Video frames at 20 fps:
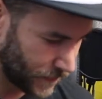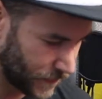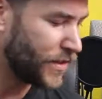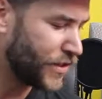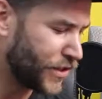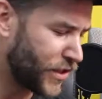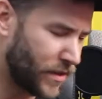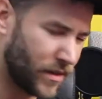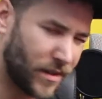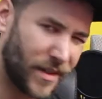
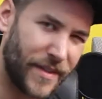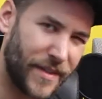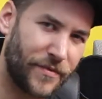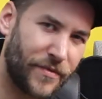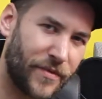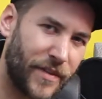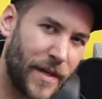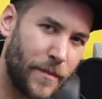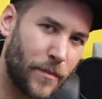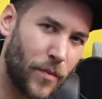Generally,
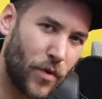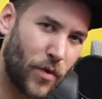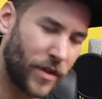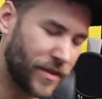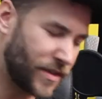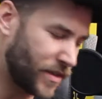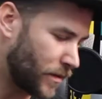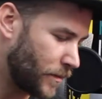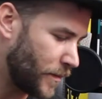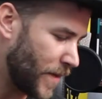
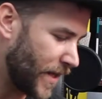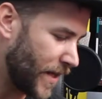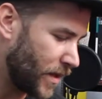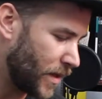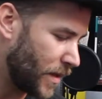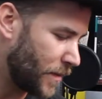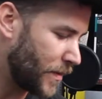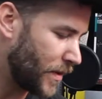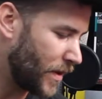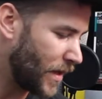fretboards are made
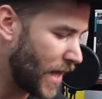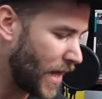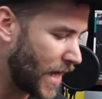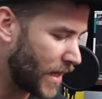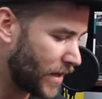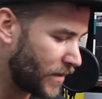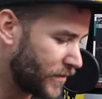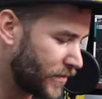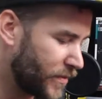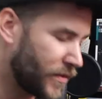up
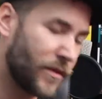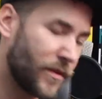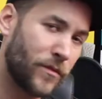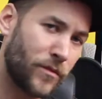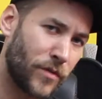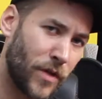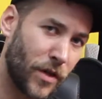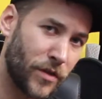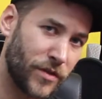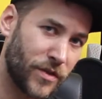out
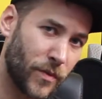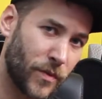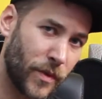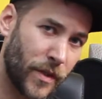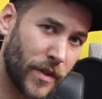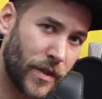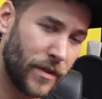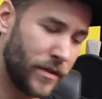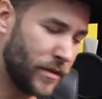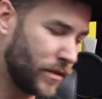of
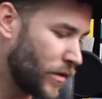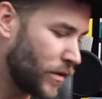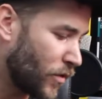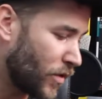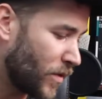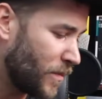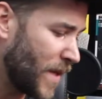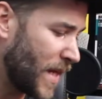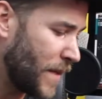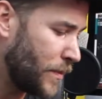rosewood
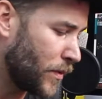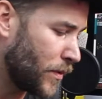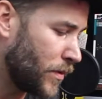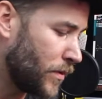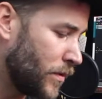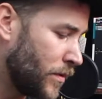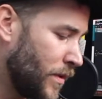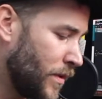or maple.